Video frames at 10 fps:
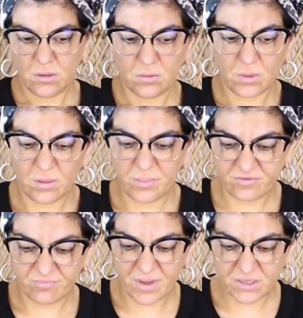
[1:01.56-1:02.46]
Quite a bit
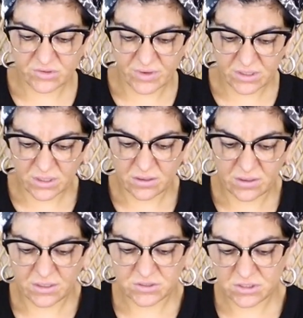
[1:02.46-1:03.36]
of major arcana
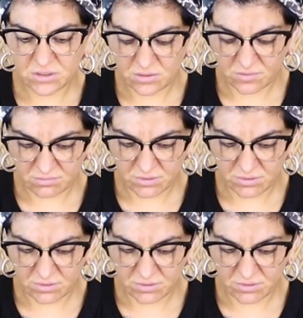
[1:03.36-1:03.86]
energy in this